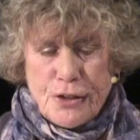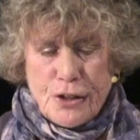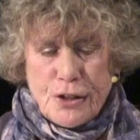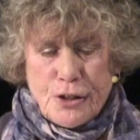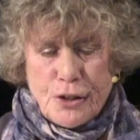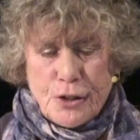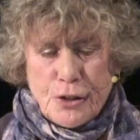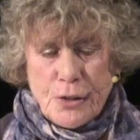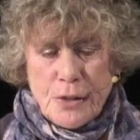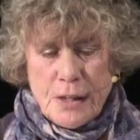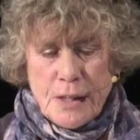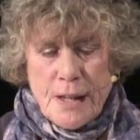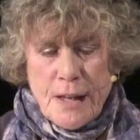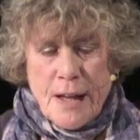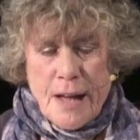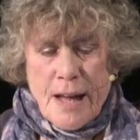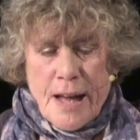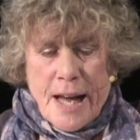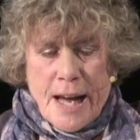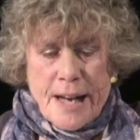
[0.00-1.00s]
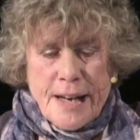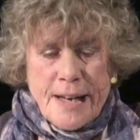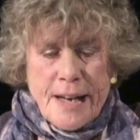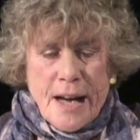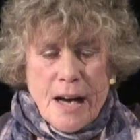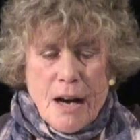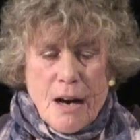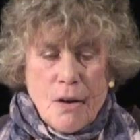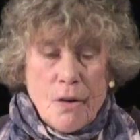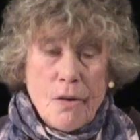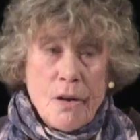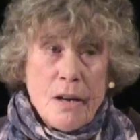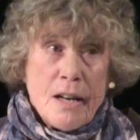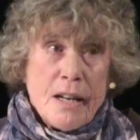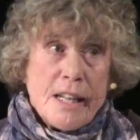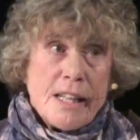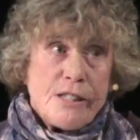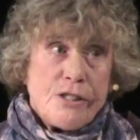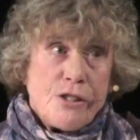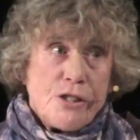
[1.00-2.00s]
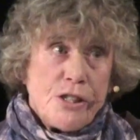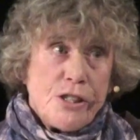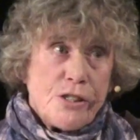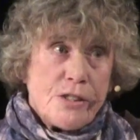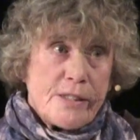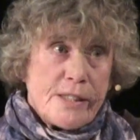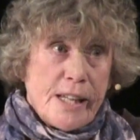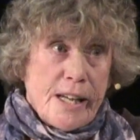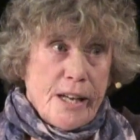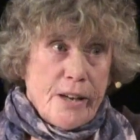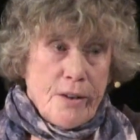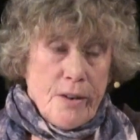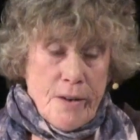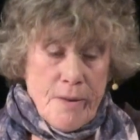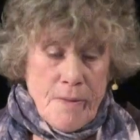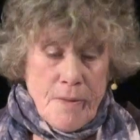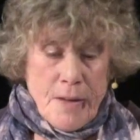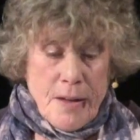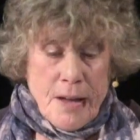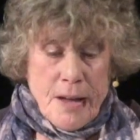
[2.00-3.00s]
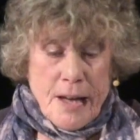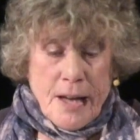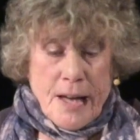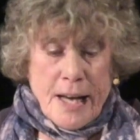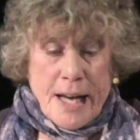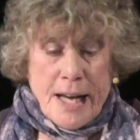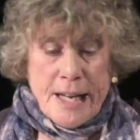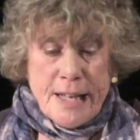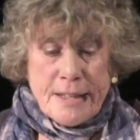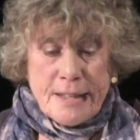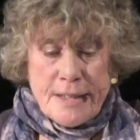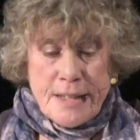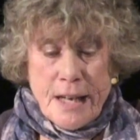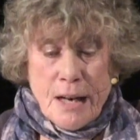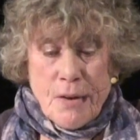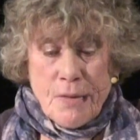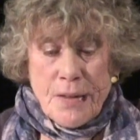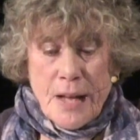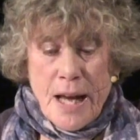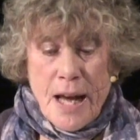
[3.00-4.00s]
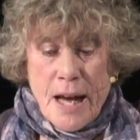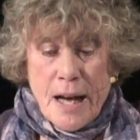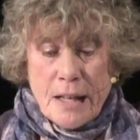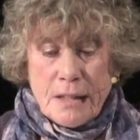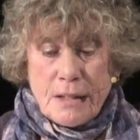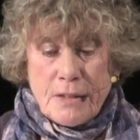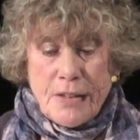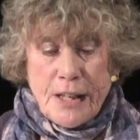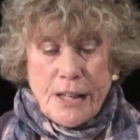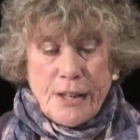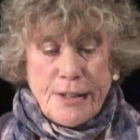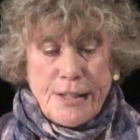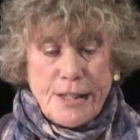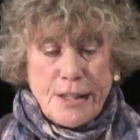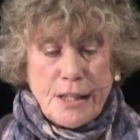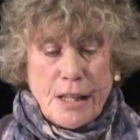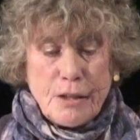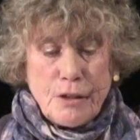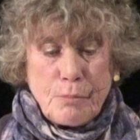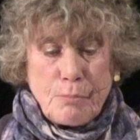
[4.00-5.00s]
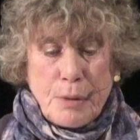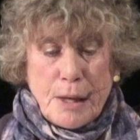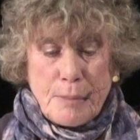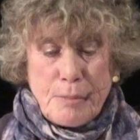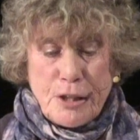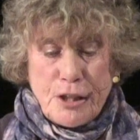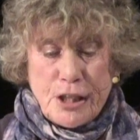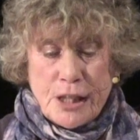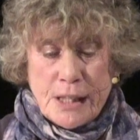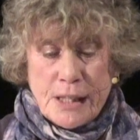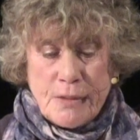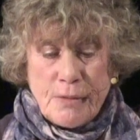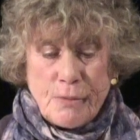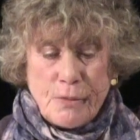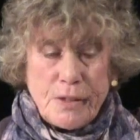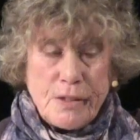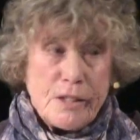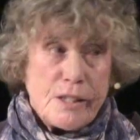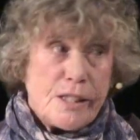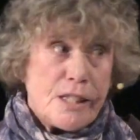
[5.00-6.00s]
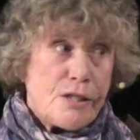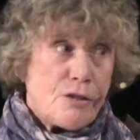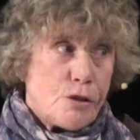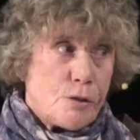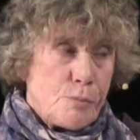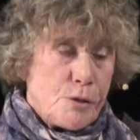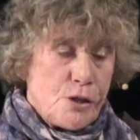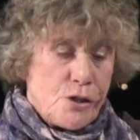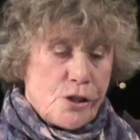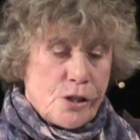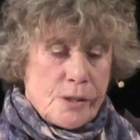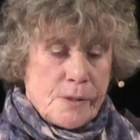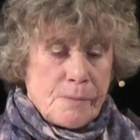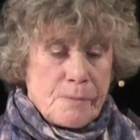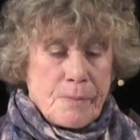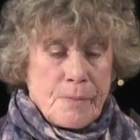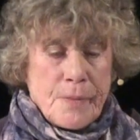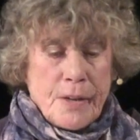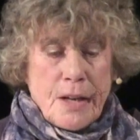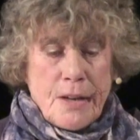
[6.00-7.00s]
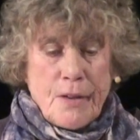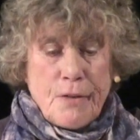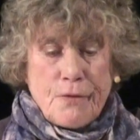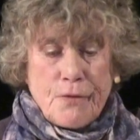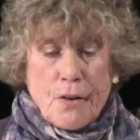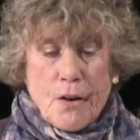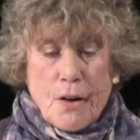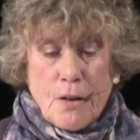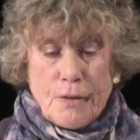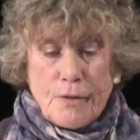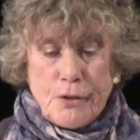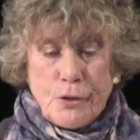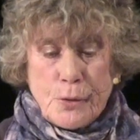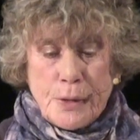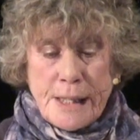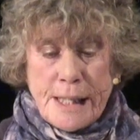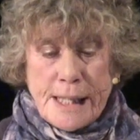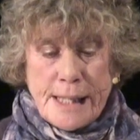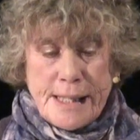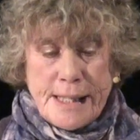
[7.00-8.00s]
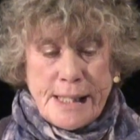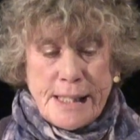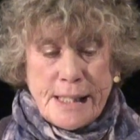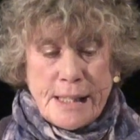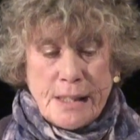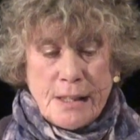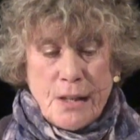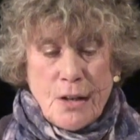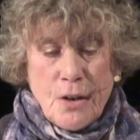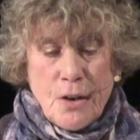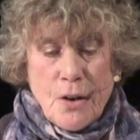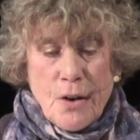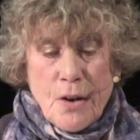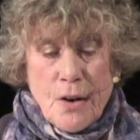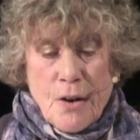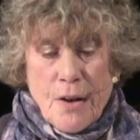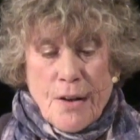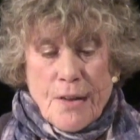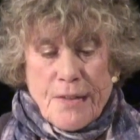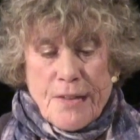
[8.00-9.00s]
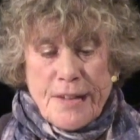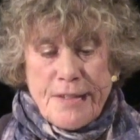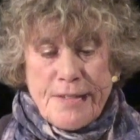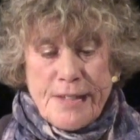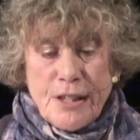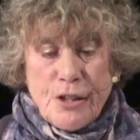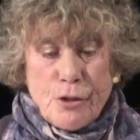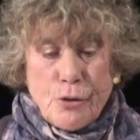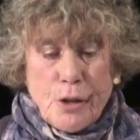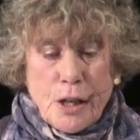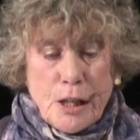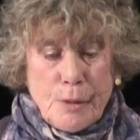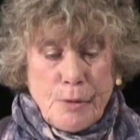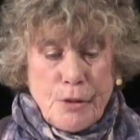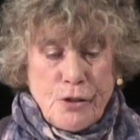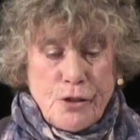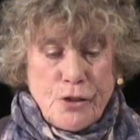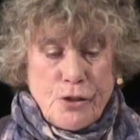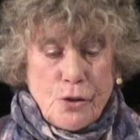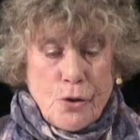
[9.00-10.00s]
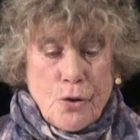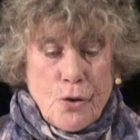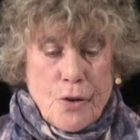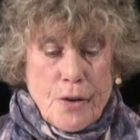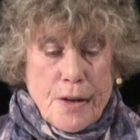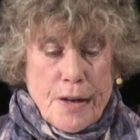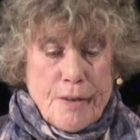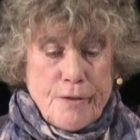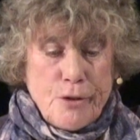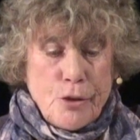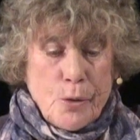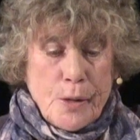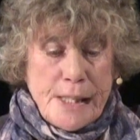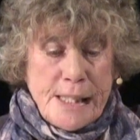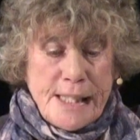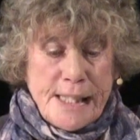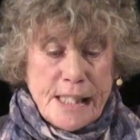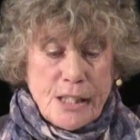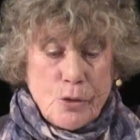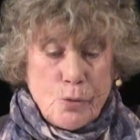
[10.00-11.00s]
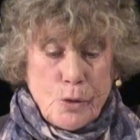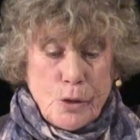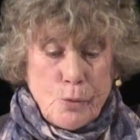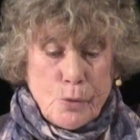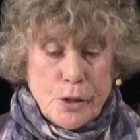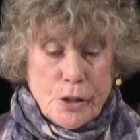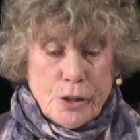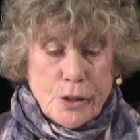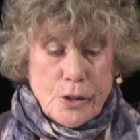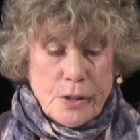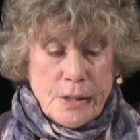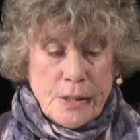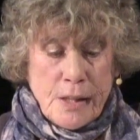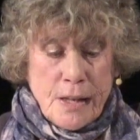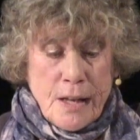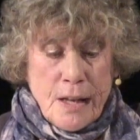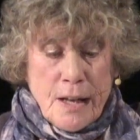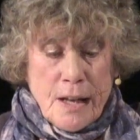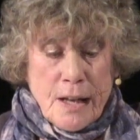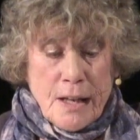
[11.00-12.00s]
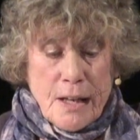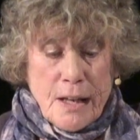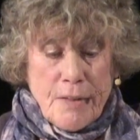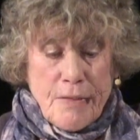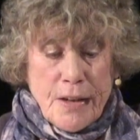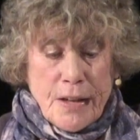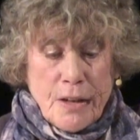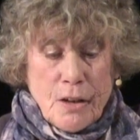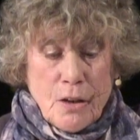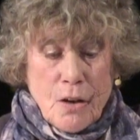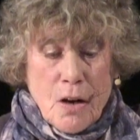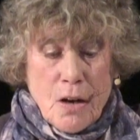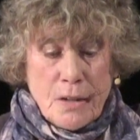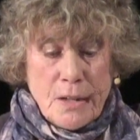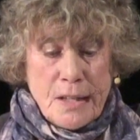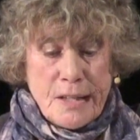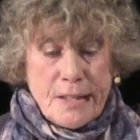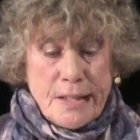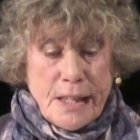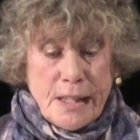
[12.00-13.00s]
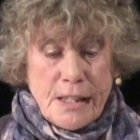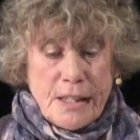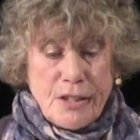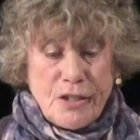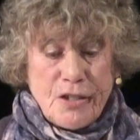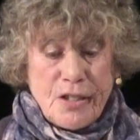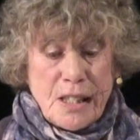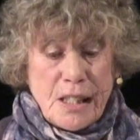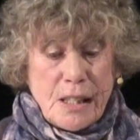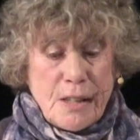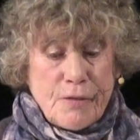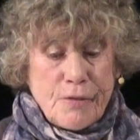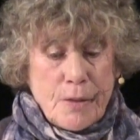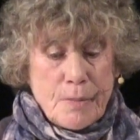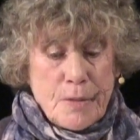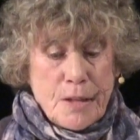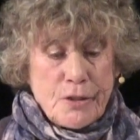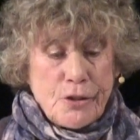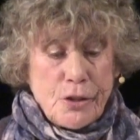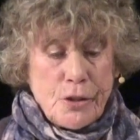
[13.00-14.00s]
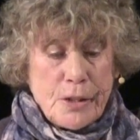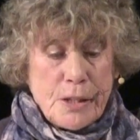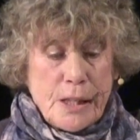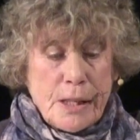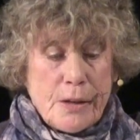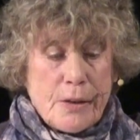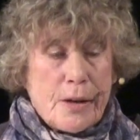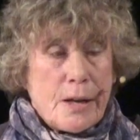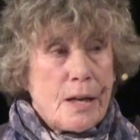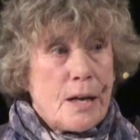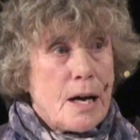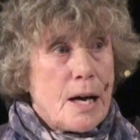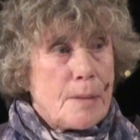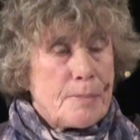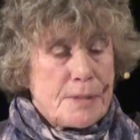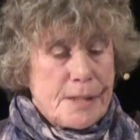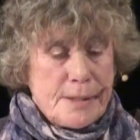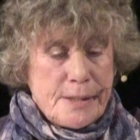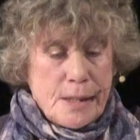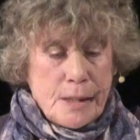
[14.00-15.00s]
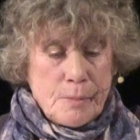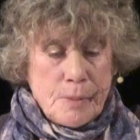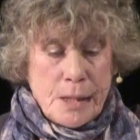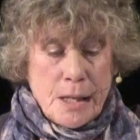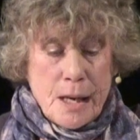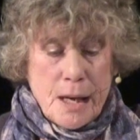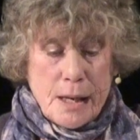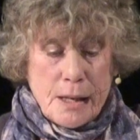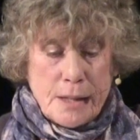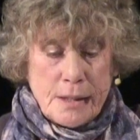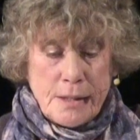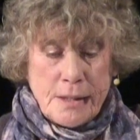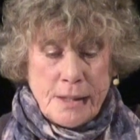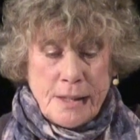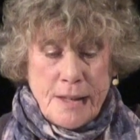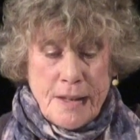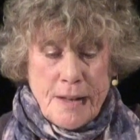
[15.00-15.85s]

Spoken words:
to do, and now it's 2 years later, and it's now in the hands of Heritage House Publishing with the distribution in the fall of 2018. This incredible story of 26 woodworkers living along the Salish Sea from the Sooke area up to Denman Island.